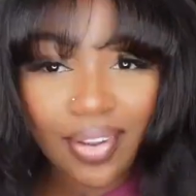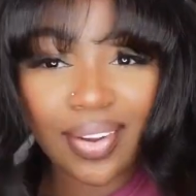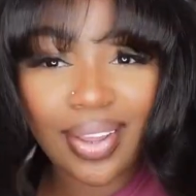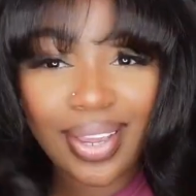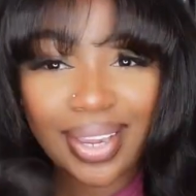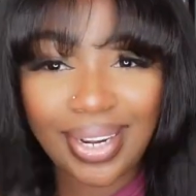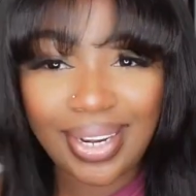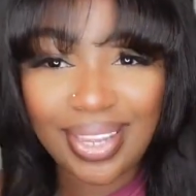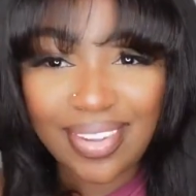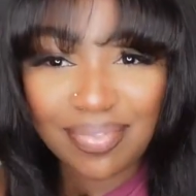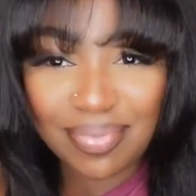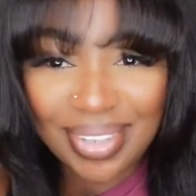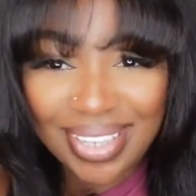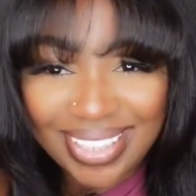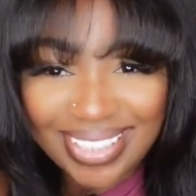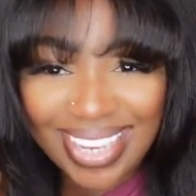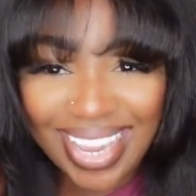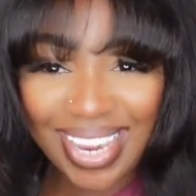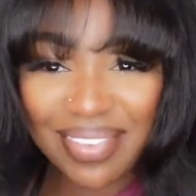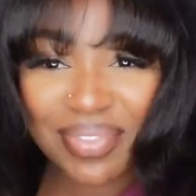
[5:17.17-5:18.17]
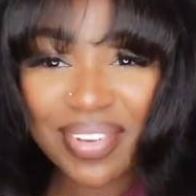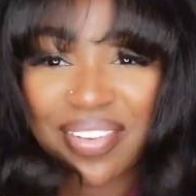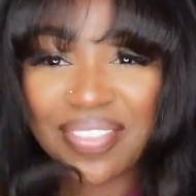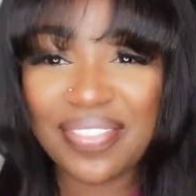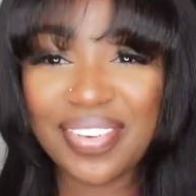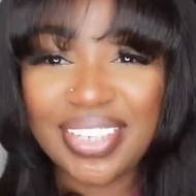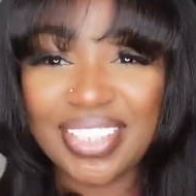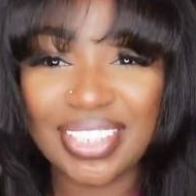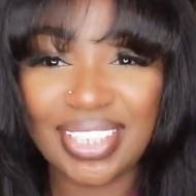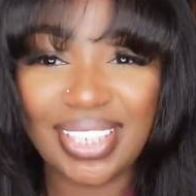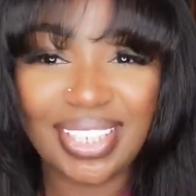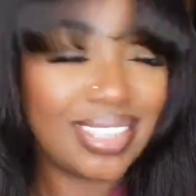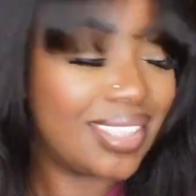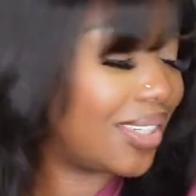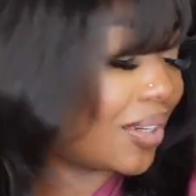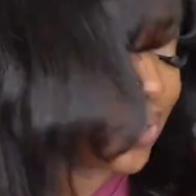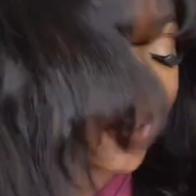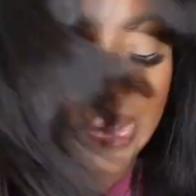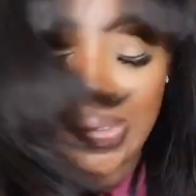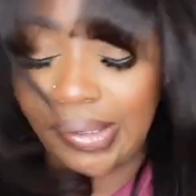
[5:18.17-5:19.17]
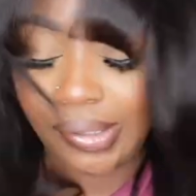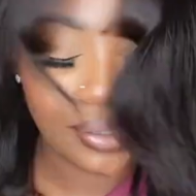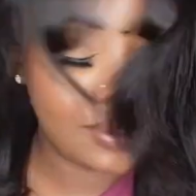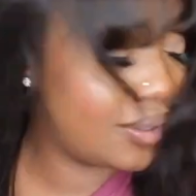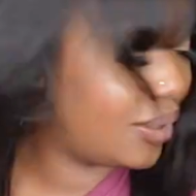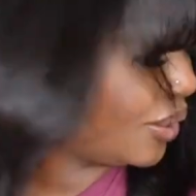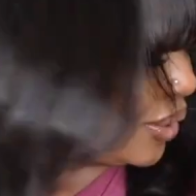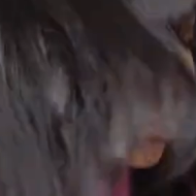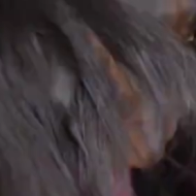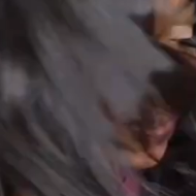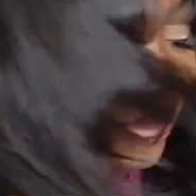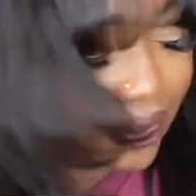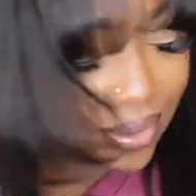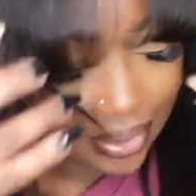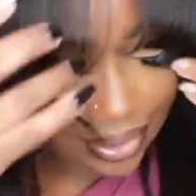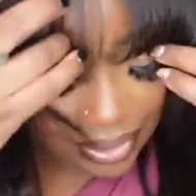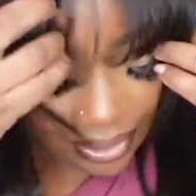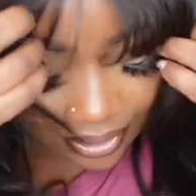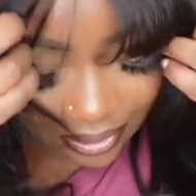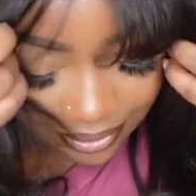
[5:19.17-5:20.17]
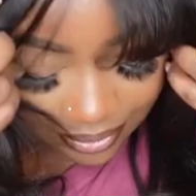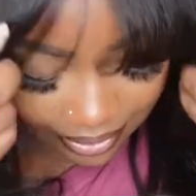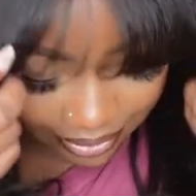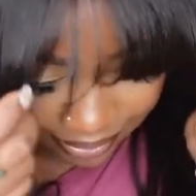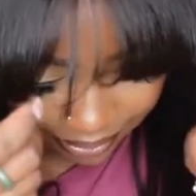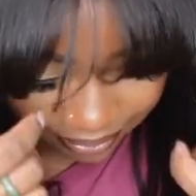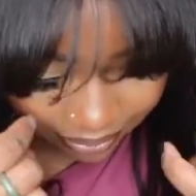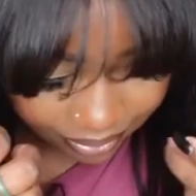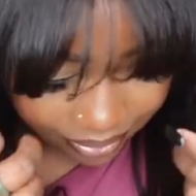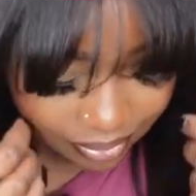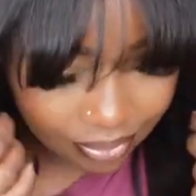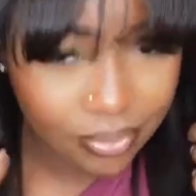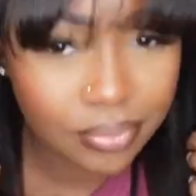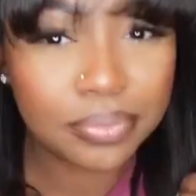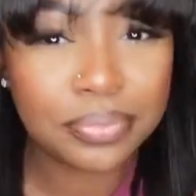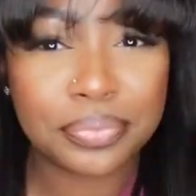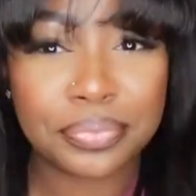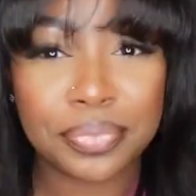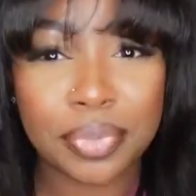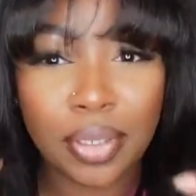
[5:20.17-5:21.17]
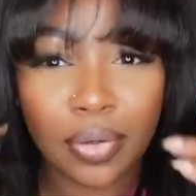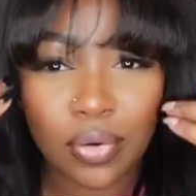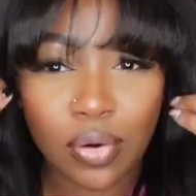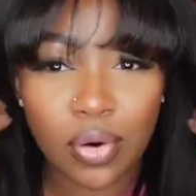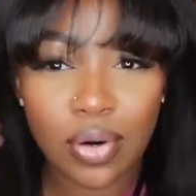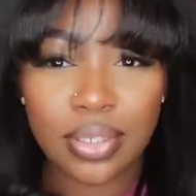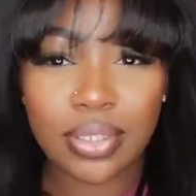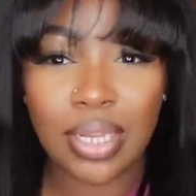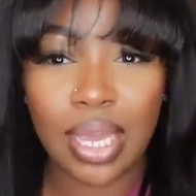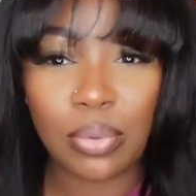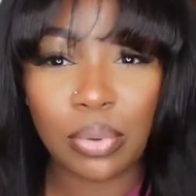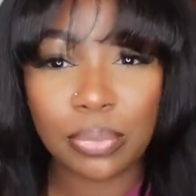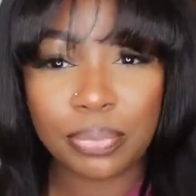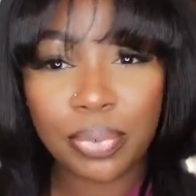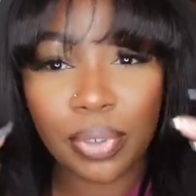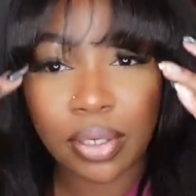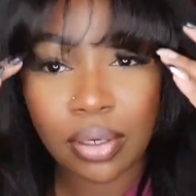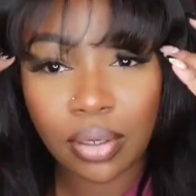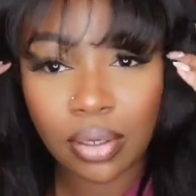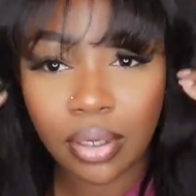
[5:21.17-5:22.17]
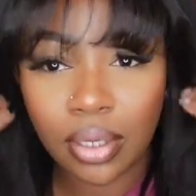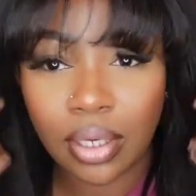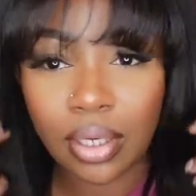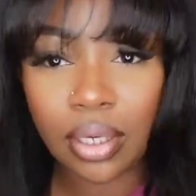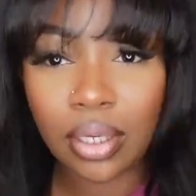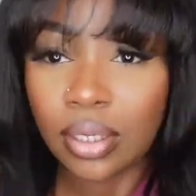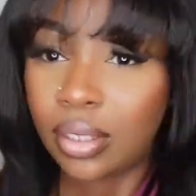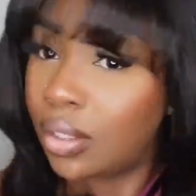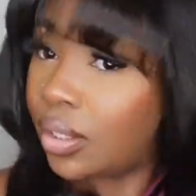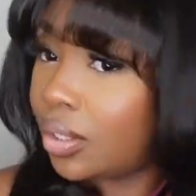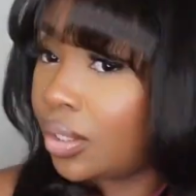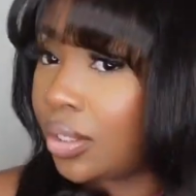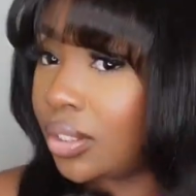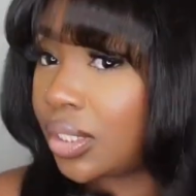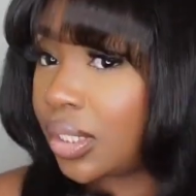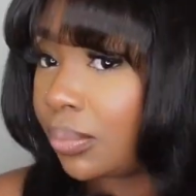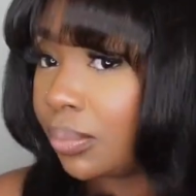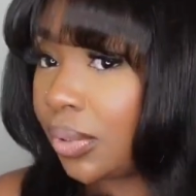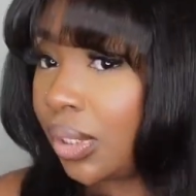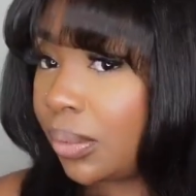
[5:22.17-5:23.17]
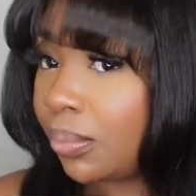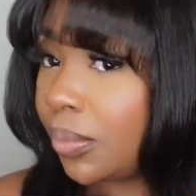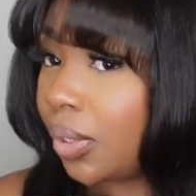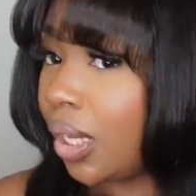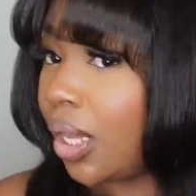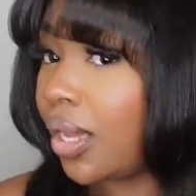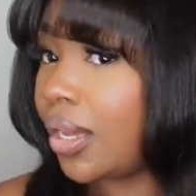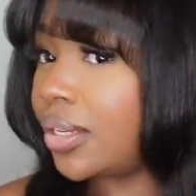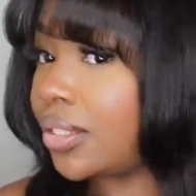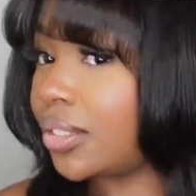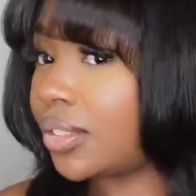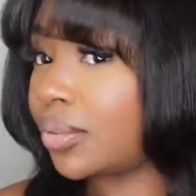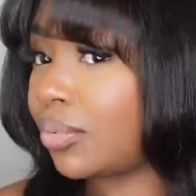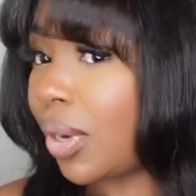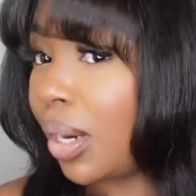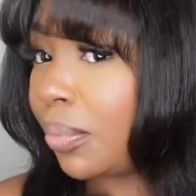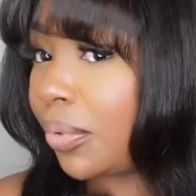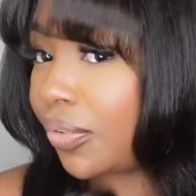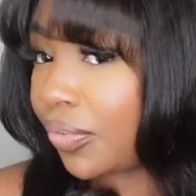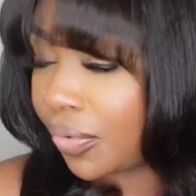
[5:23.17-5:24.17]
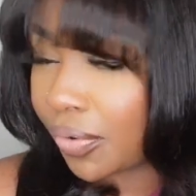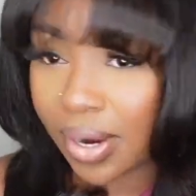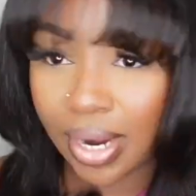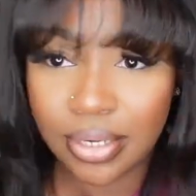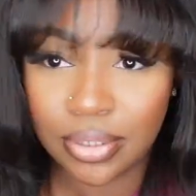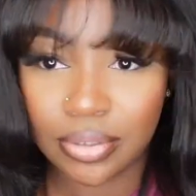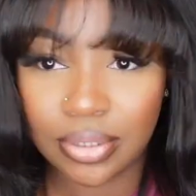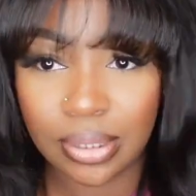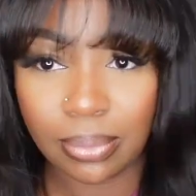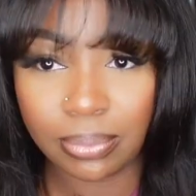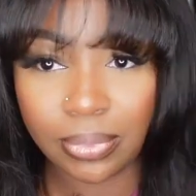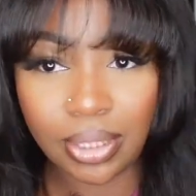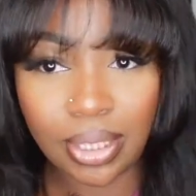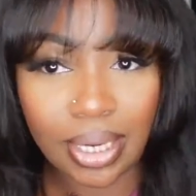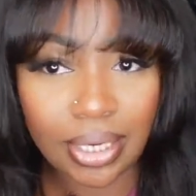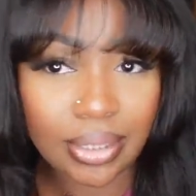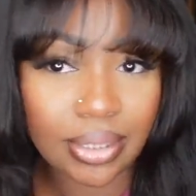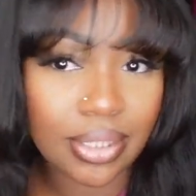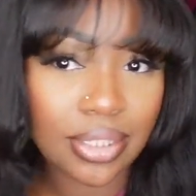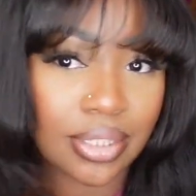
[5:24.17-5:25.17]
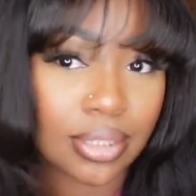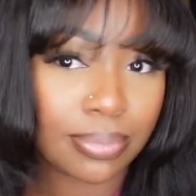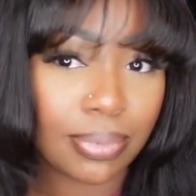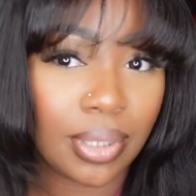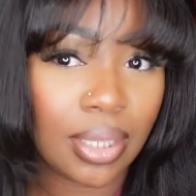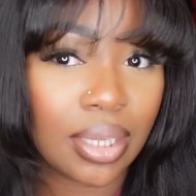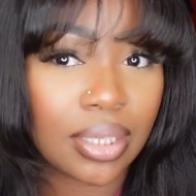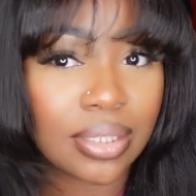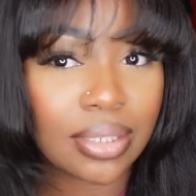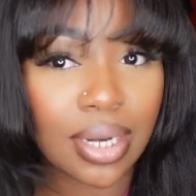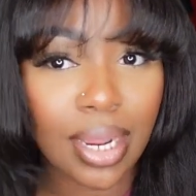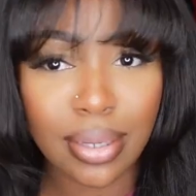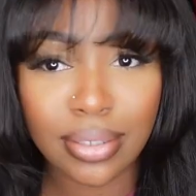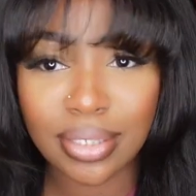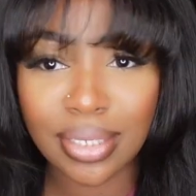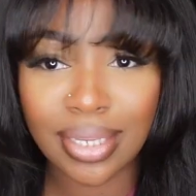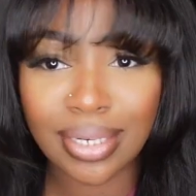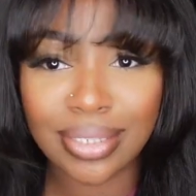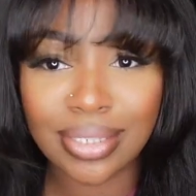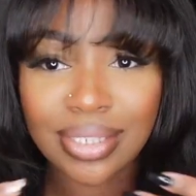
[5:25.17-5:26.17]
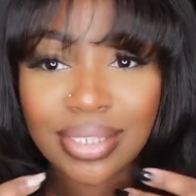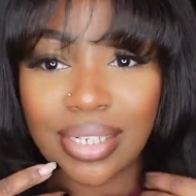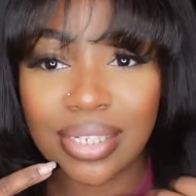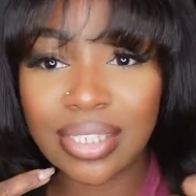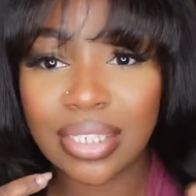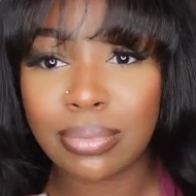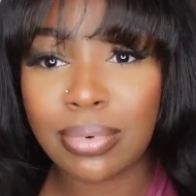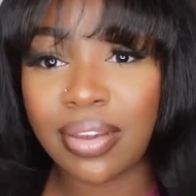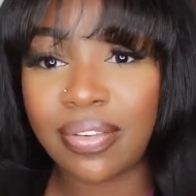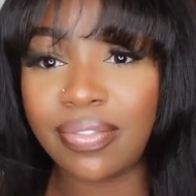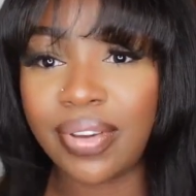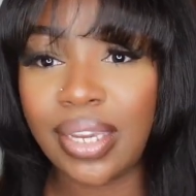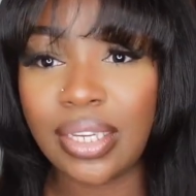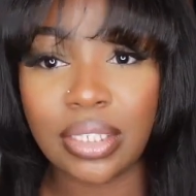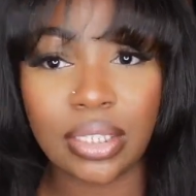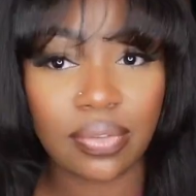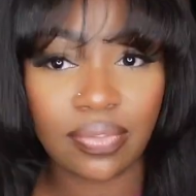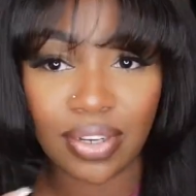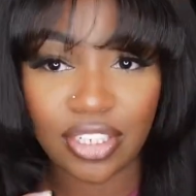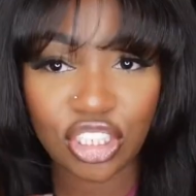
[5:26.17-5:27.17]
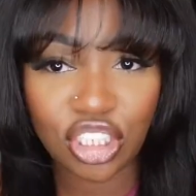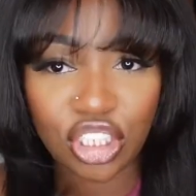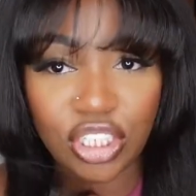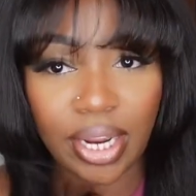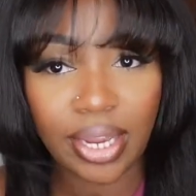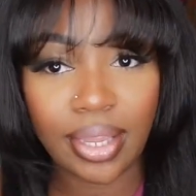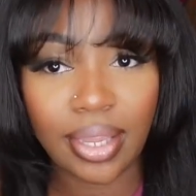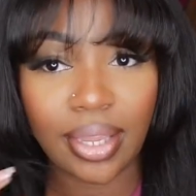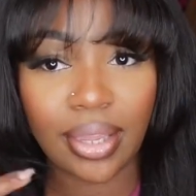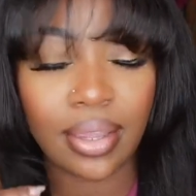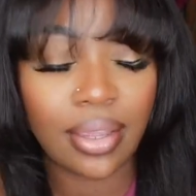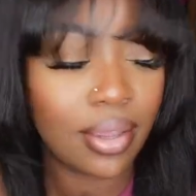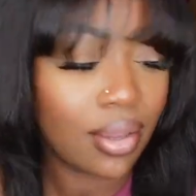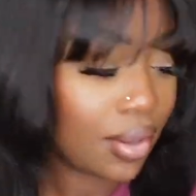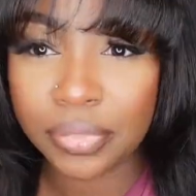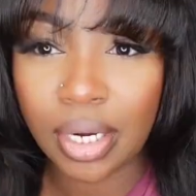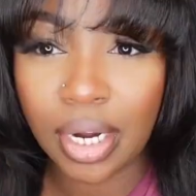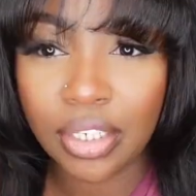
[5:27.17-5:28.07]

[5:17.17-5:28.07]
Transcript: Okay, love bugs, I'm officially done. Oh, of course I will put on some lip gloss right before I do something like this because now it's gonna stick to my face if I shake it.